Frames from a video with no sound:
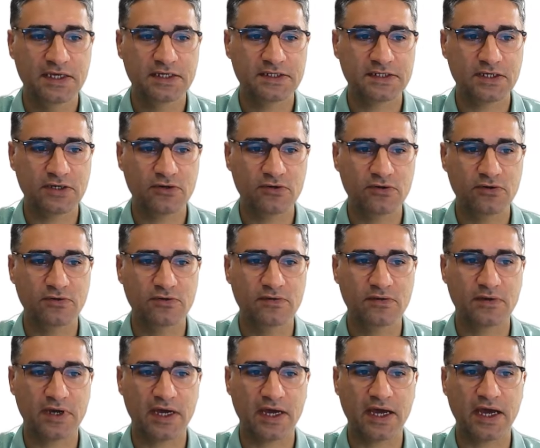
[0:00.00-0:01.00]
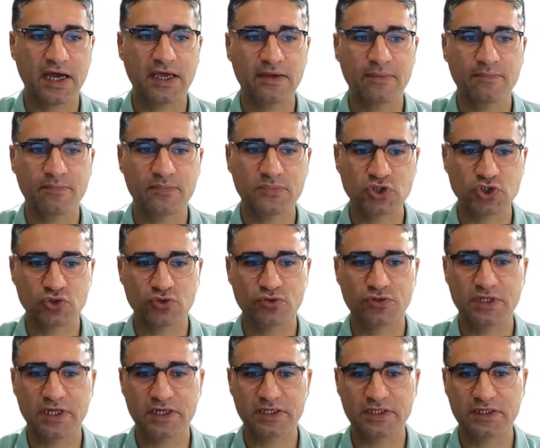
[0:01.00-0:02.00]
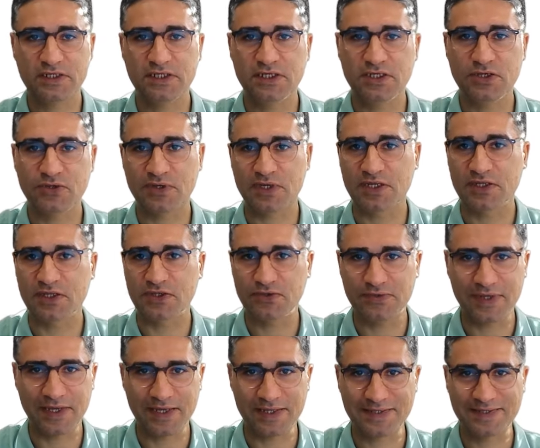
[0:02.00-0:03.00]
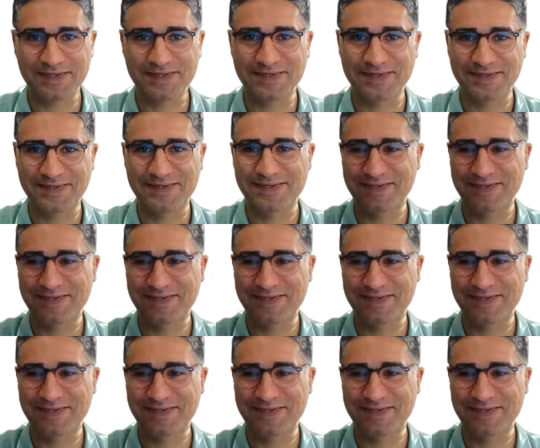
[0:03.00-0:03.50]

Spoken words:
So I am sure that you can do that.